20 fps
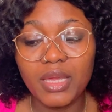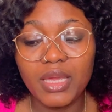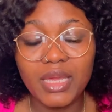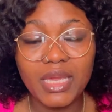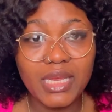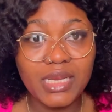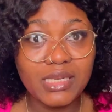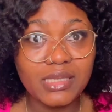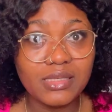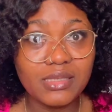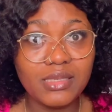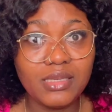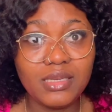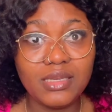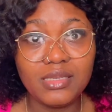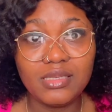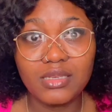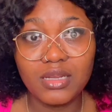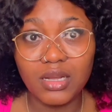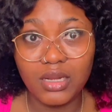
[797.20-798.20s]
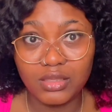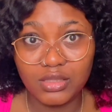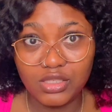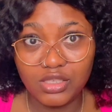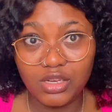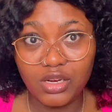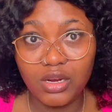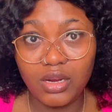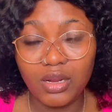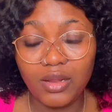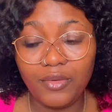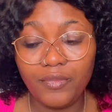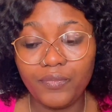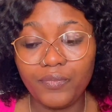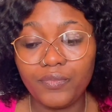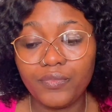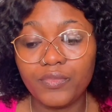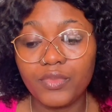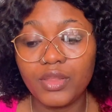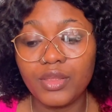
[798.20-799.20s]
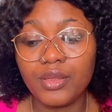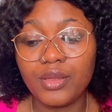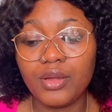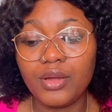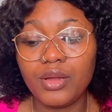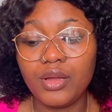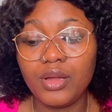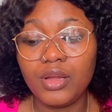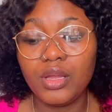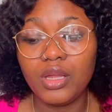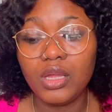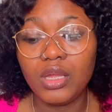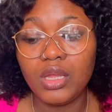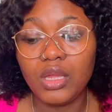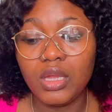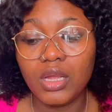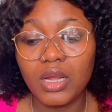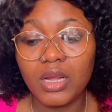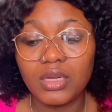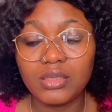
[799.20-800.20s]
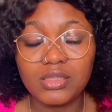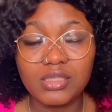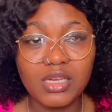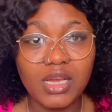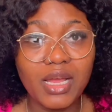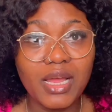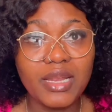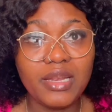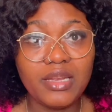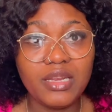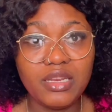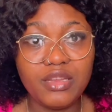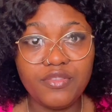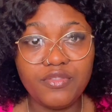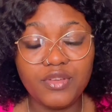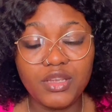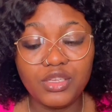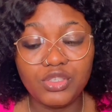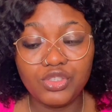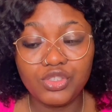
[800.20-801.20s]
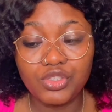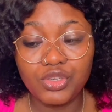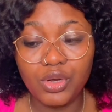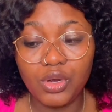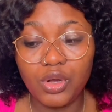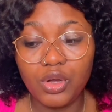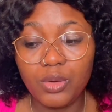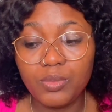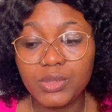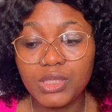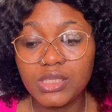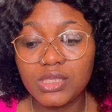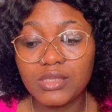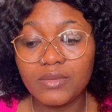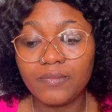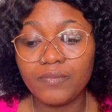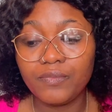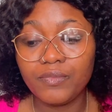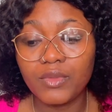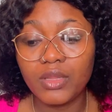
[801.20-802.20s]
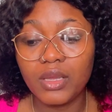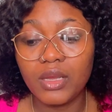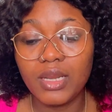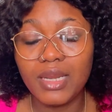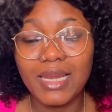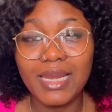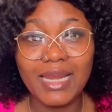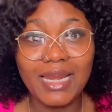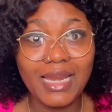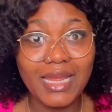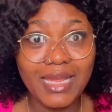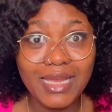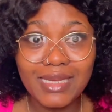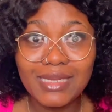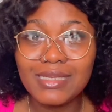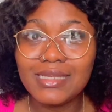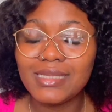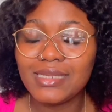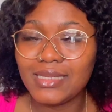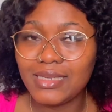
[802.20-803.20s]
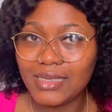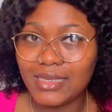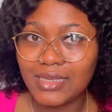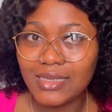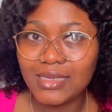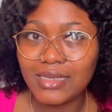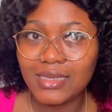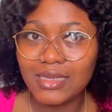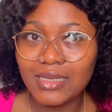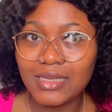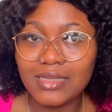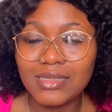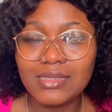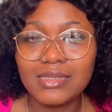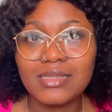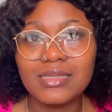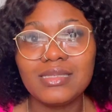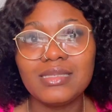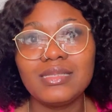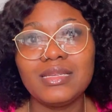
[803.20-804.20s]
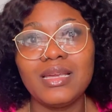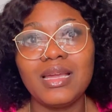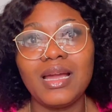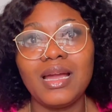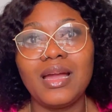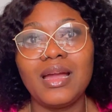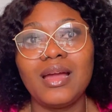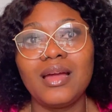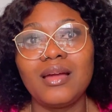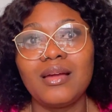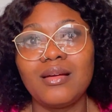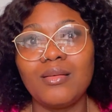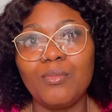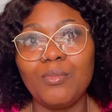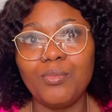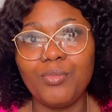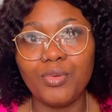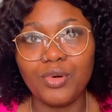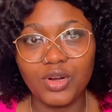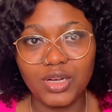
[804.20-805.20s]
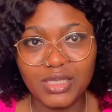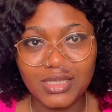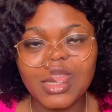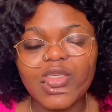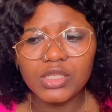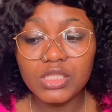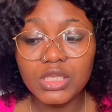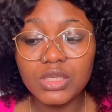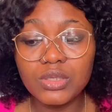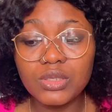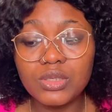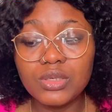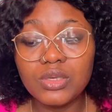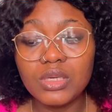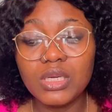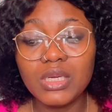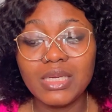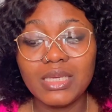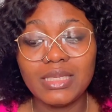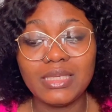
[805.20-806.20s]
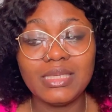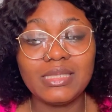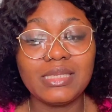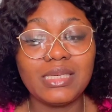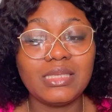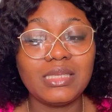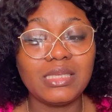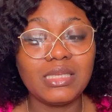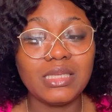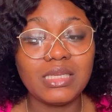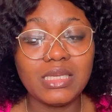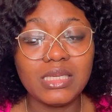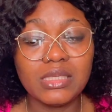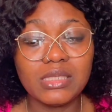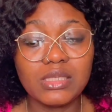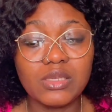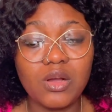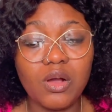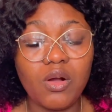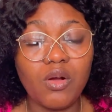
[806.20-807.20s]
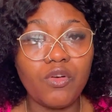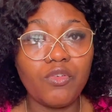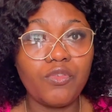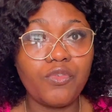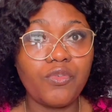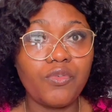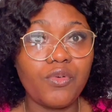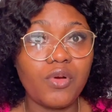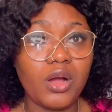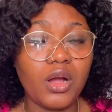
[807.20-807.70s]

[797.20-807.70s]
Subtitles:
Indeed Qatar. Yeah, Qatar Living Jobs. LinkedIn is their boss. So these are the list of